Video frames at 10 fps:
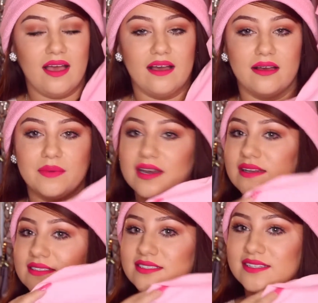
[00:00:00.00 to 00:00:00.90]
um, and
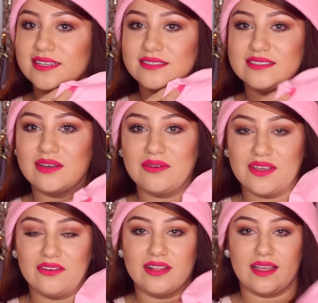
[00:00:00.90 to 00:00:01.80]
I just think it's so
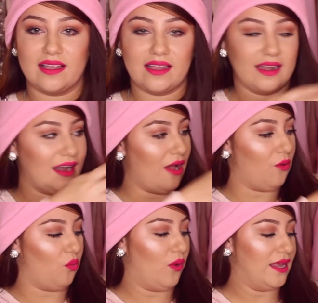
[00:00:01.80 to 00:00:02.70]
cute. Like, I
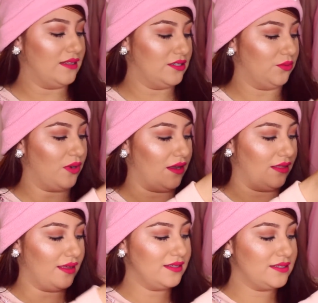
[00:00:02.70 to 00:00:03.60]
cannot wait to wear this.